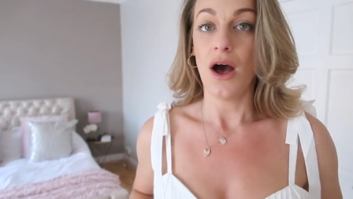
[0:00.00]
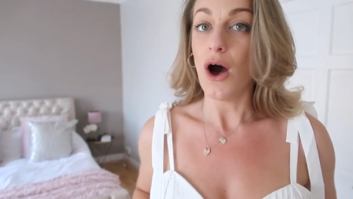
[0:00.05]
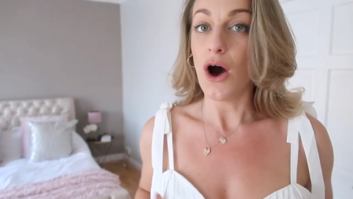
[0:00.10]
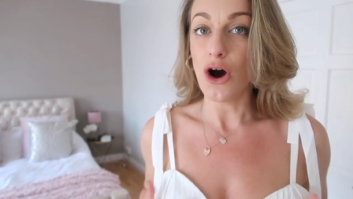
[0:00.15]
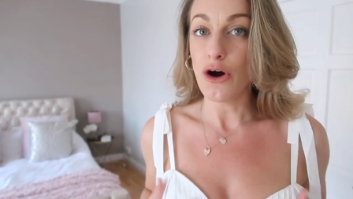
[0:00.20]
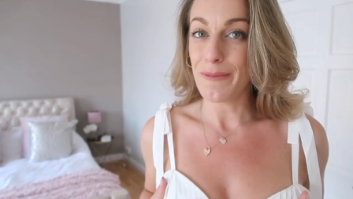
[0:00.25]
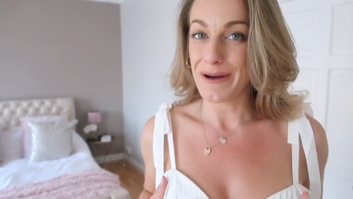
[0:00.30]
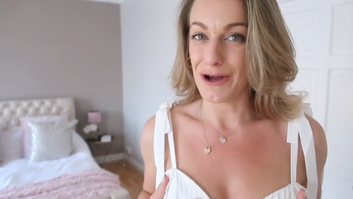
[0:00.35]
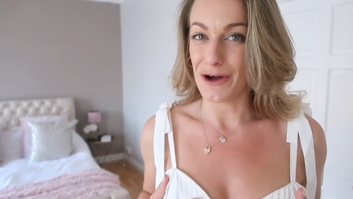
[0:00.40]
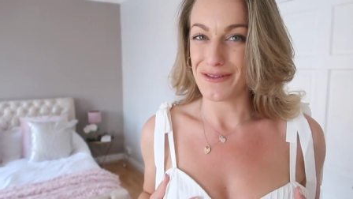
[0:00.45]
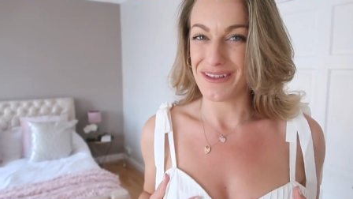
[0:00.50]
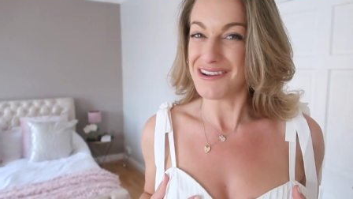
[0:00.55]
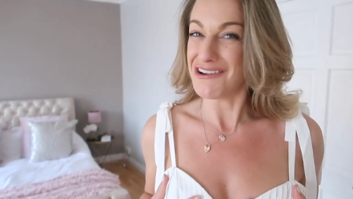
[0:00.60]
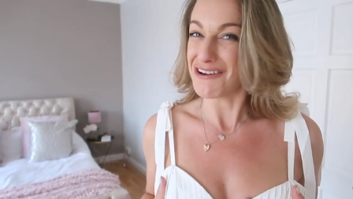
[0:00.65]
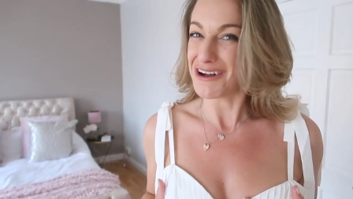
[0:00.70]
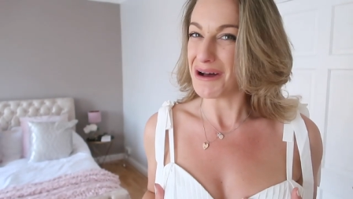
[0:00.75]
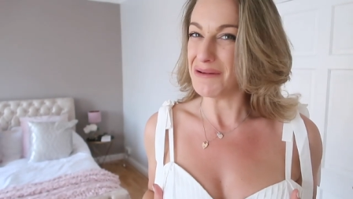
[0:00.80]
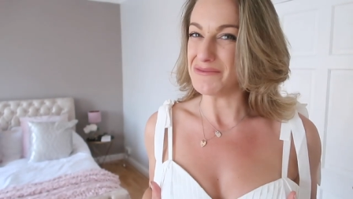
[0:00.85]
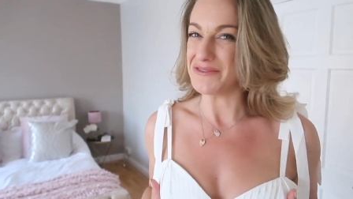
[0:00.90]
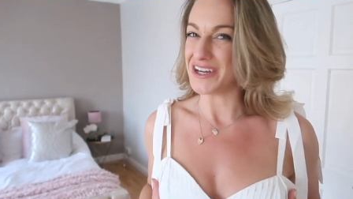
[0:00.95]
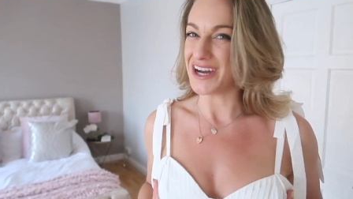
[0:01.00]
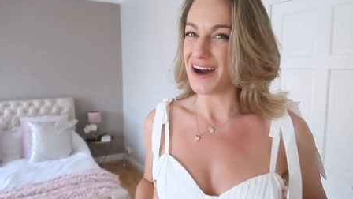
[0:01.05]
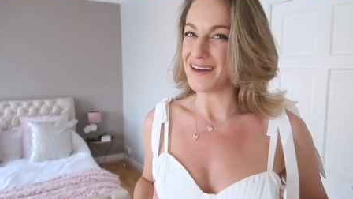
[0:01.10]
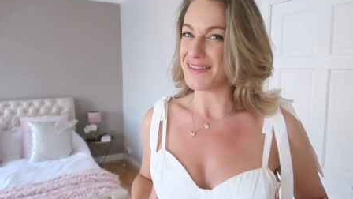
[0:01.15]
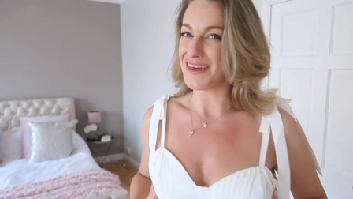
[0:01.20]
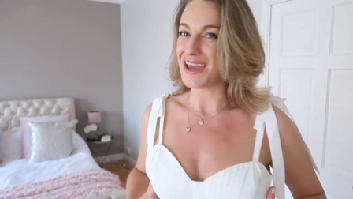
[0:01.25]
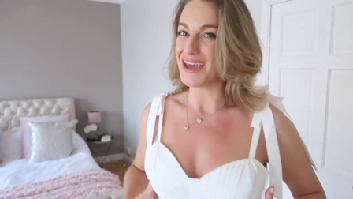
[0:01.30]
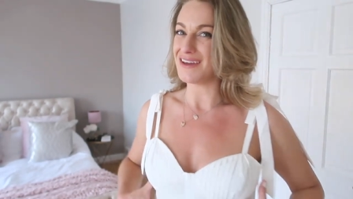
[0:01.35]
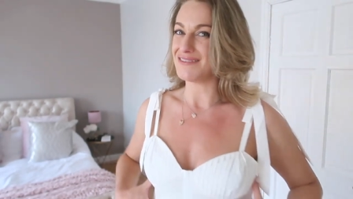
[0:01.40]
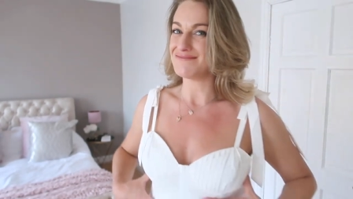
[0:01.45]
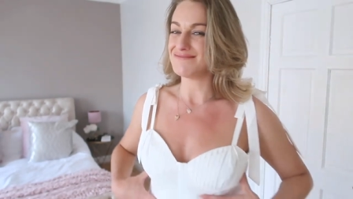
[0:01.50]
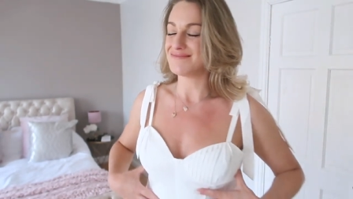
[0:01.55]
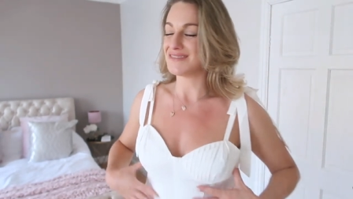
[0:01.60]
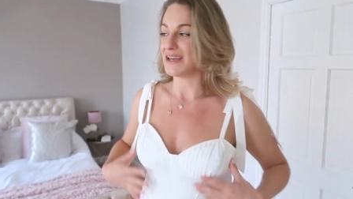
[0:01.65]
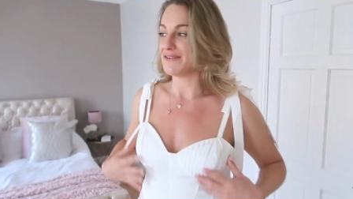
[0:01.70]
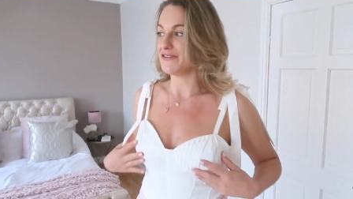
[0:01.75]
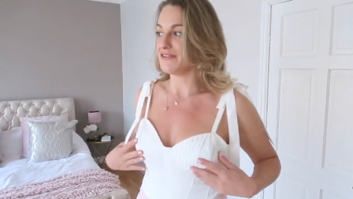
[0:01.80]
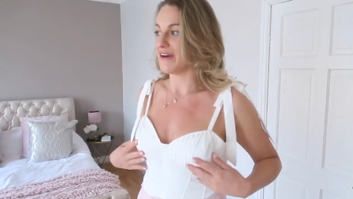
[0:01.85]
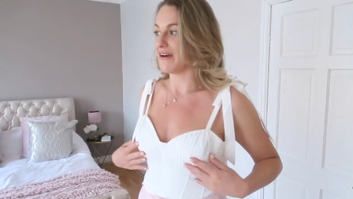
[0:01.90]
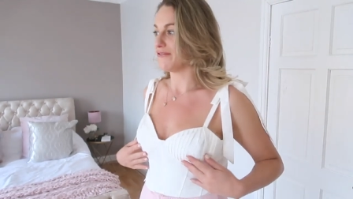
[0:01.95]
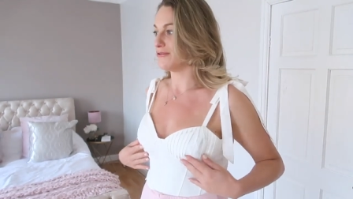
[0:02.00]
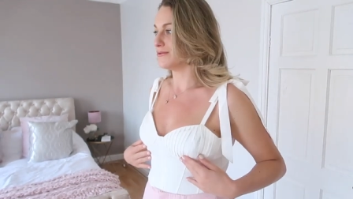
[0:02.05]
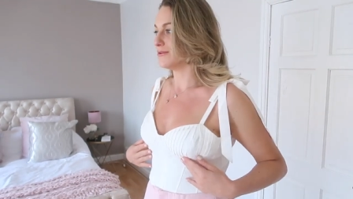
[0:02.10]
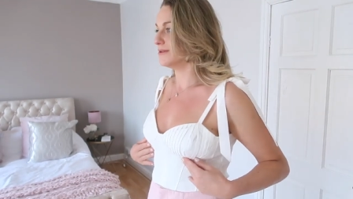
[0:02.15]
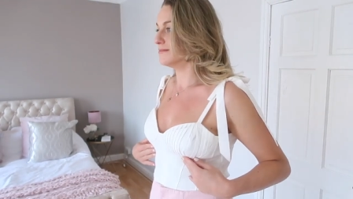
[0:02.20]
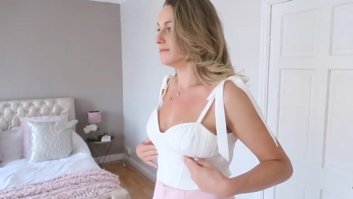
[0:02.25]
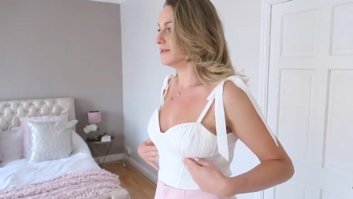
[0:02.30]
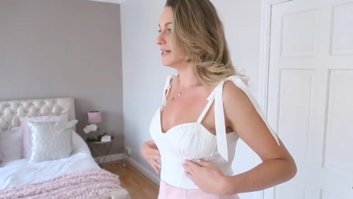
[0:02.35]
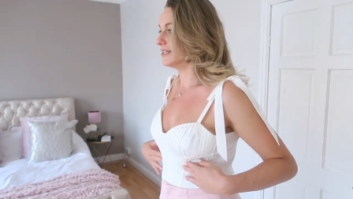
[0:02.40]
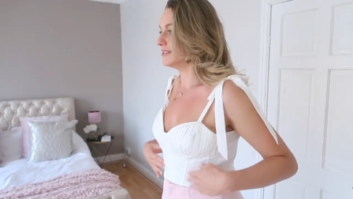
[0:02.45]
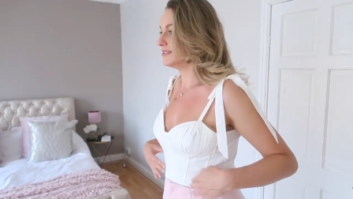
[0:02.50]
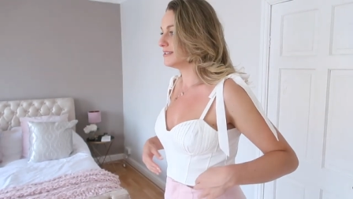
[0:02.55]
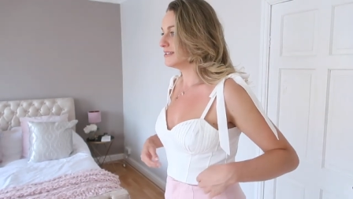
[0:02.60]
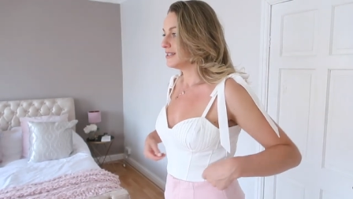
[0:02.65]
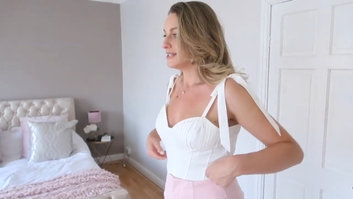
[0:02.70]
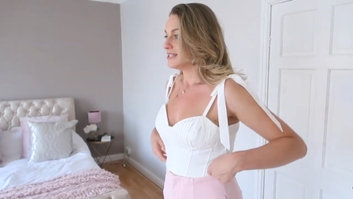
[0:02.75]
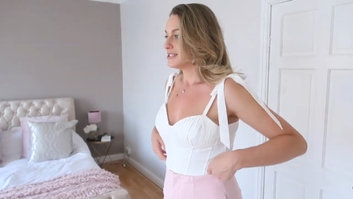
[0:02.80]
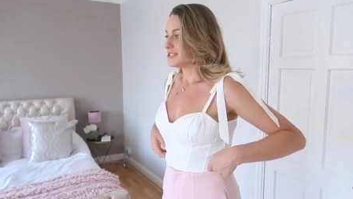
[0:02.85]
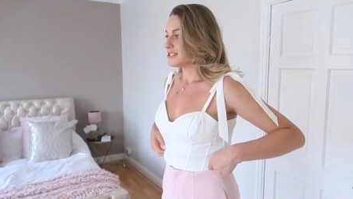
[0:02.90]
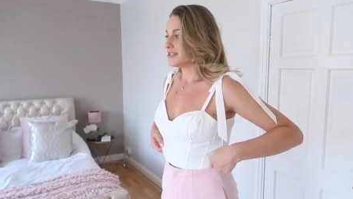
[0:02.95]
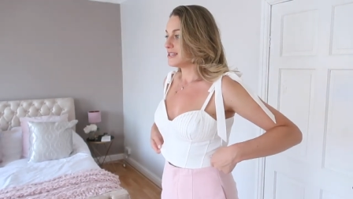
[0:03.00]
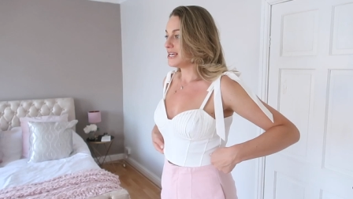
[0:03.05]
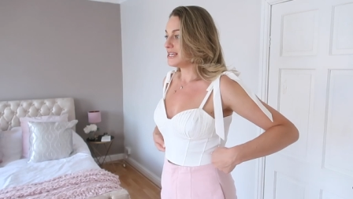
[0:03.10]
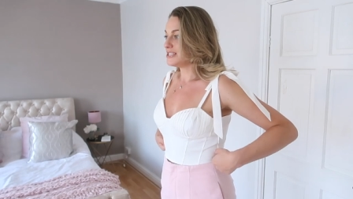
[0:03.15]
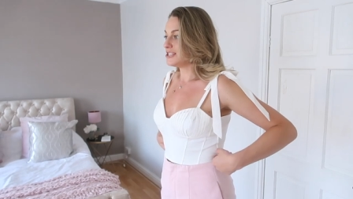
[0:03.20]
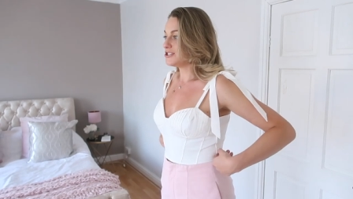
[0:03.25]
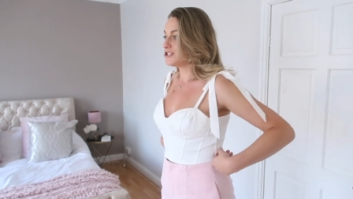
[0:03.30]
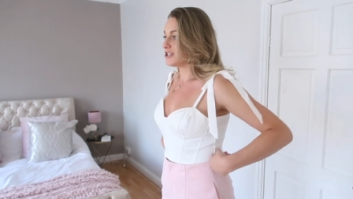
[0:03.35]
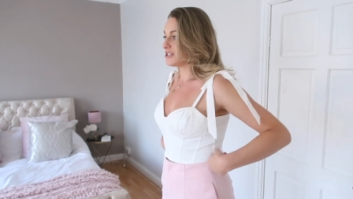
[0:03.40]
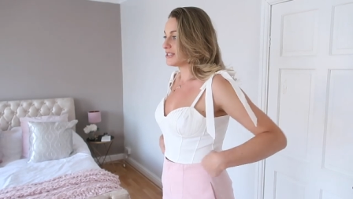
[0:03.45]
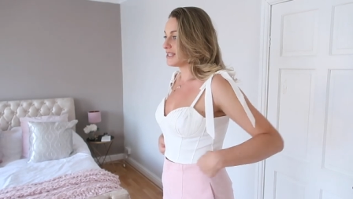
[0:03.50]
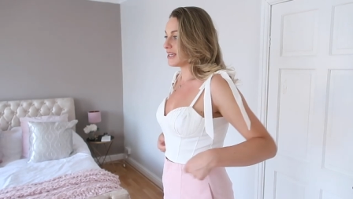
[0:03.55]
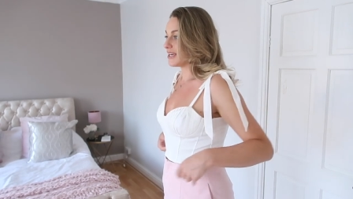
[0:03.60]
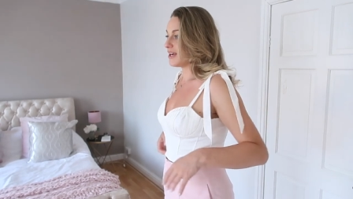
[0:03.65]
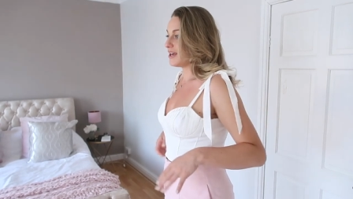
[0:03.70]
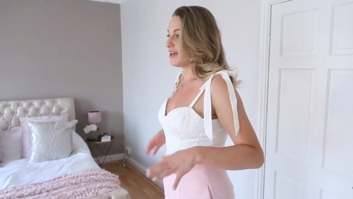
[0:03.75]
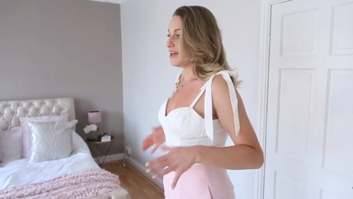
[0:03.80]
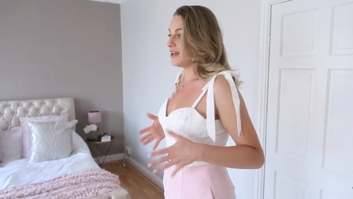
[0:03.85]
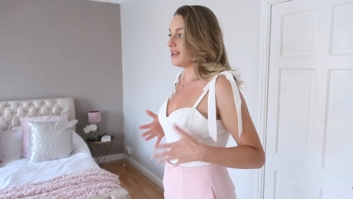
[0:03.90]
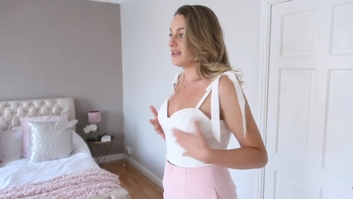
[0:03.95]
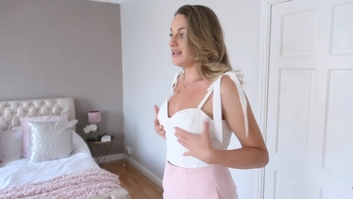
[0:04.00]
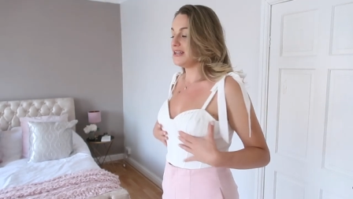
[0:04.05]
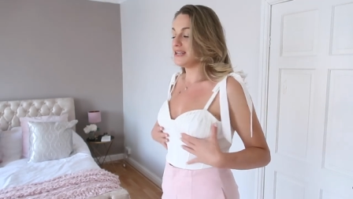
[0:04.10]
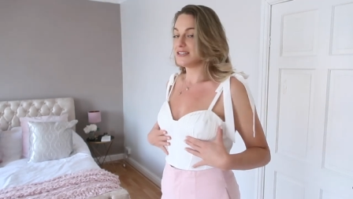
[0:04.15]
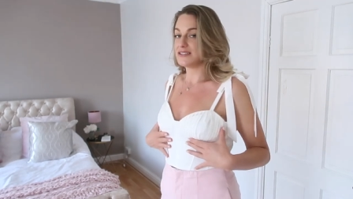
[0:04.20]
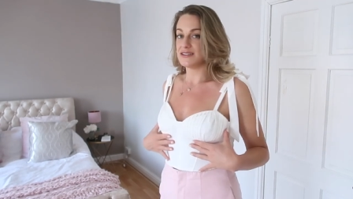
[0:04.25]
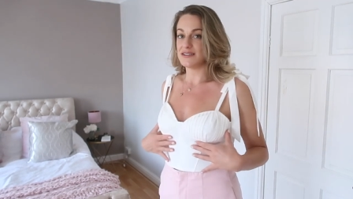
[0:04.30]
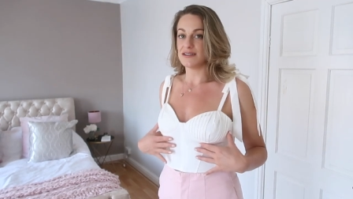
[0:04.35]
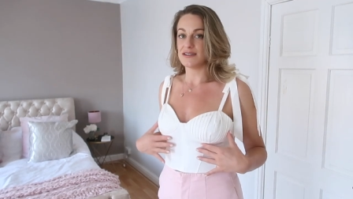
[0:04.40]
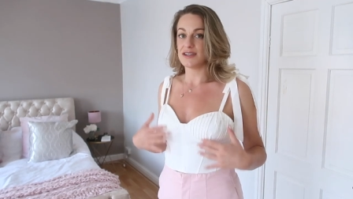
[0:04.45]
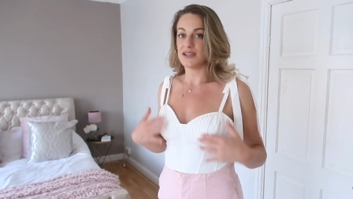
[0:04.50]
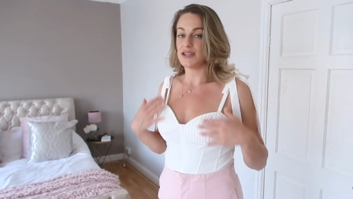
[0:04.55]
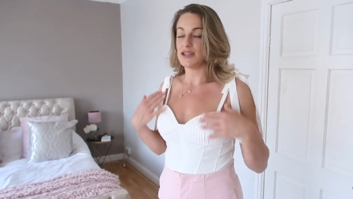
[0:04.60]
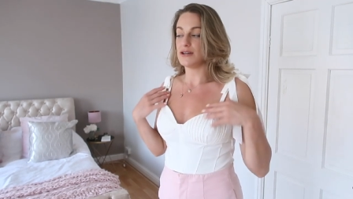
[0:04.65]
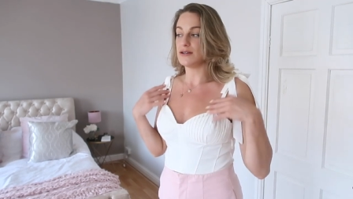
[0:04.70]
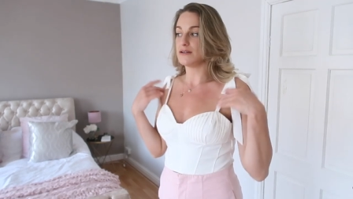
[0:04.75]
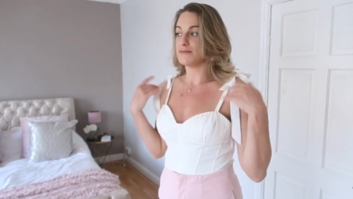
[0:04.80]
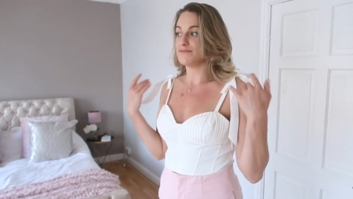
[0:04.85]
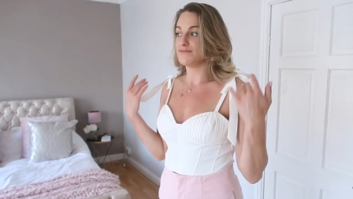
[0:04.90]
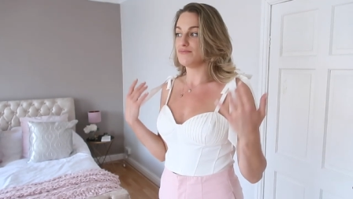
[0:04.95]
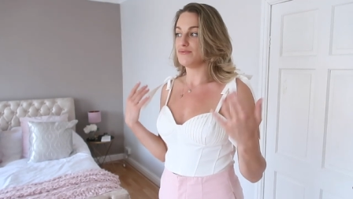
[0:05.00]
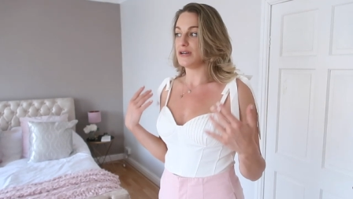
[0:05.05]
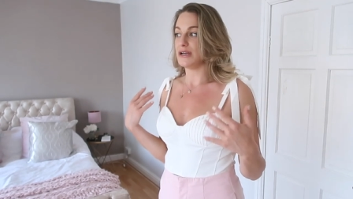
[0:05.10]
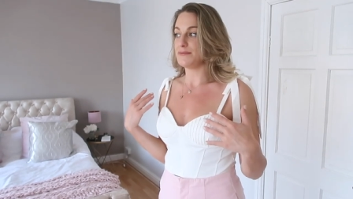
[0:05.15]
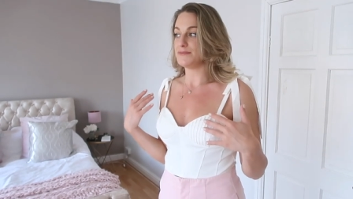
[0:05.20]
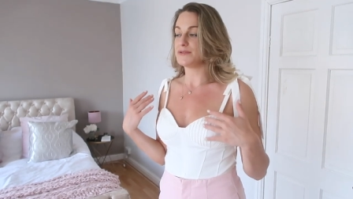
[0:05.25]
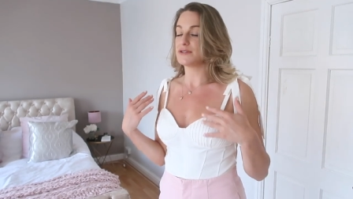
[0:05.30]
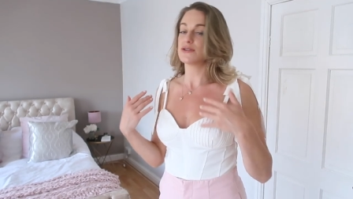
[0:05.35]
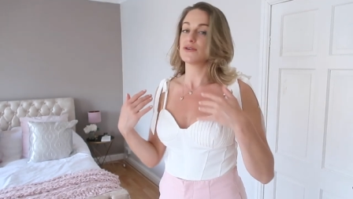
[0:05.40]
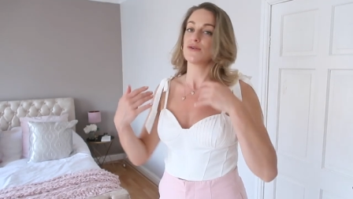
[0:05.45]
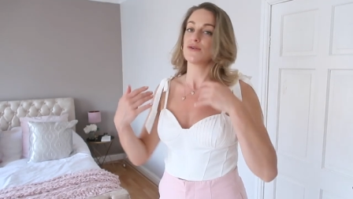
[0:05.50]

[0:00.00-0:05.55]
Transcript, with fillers: oh my god, they're not comfy, are they, if you've ever worn one. So this is just like a little cute ribbed